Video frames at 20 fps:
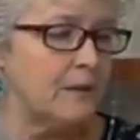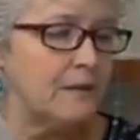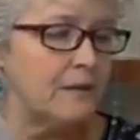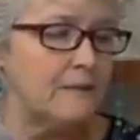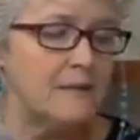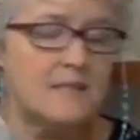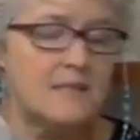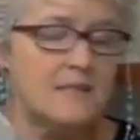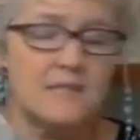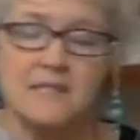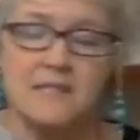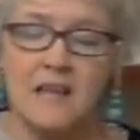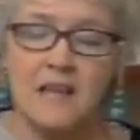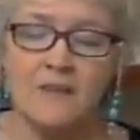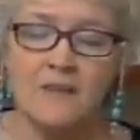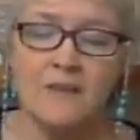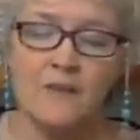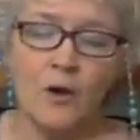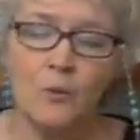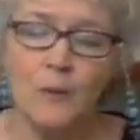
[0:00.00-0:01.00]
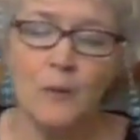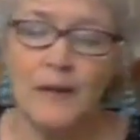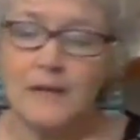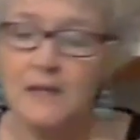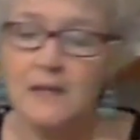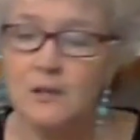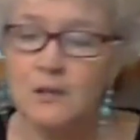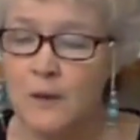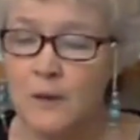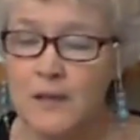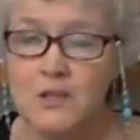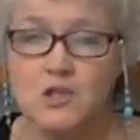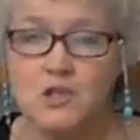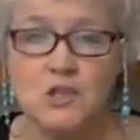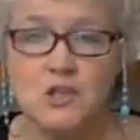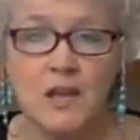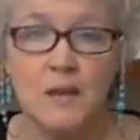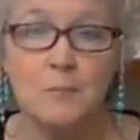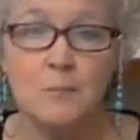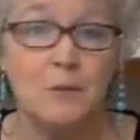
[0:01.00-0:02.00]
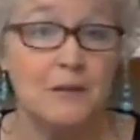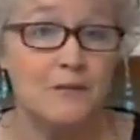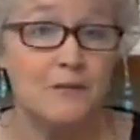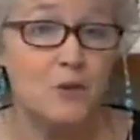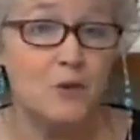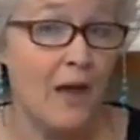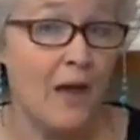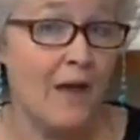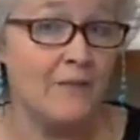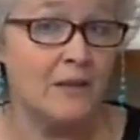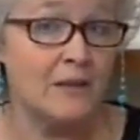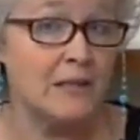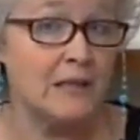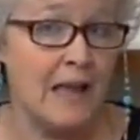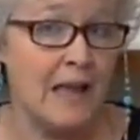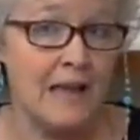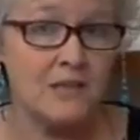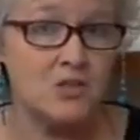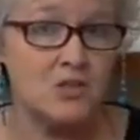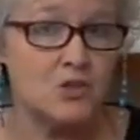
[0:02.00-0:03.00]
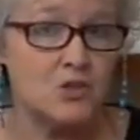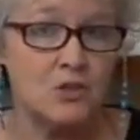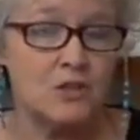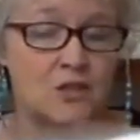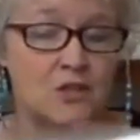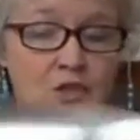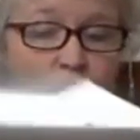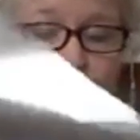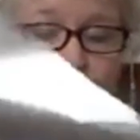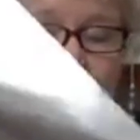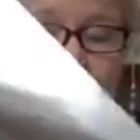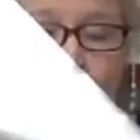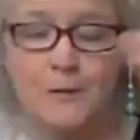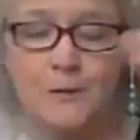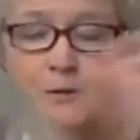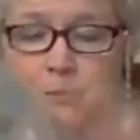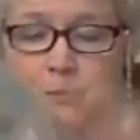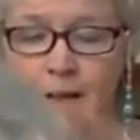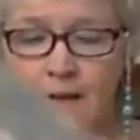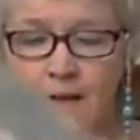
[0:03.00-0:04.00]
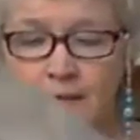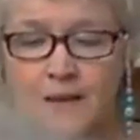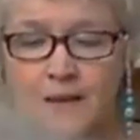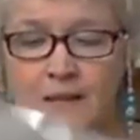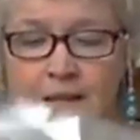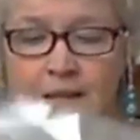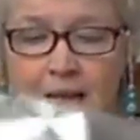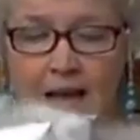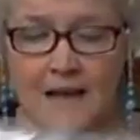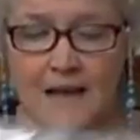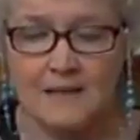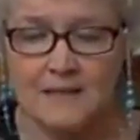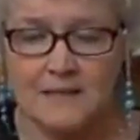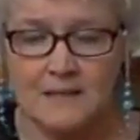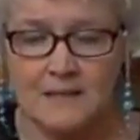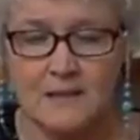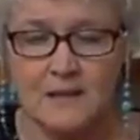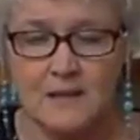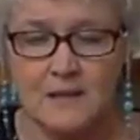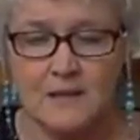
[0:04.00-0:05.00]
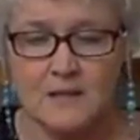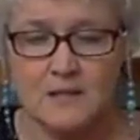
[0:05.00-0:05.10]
This is kind of already the right shape, but if you have a glass, you can just wrap it around the glass.